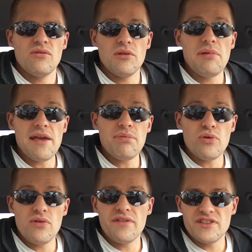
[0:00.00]
with people
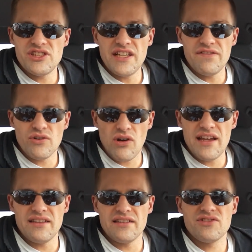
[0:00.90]
who have achieved
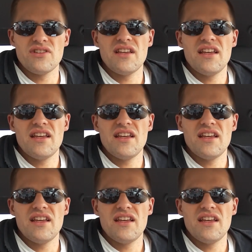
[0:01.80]
greatness.